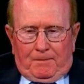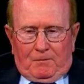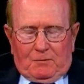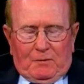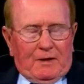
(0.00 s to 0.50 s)

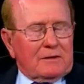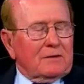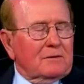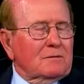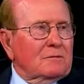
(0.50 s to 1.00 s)
went back
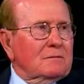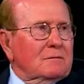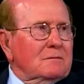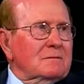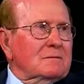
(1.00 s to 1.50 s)
into
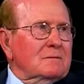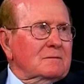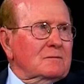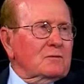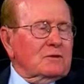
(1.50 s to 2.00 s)

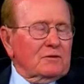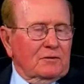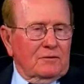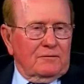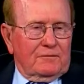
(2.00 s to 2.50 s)

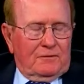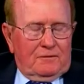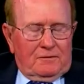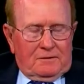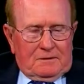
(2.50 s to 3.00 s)
reserve
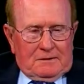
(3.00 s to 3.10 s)
for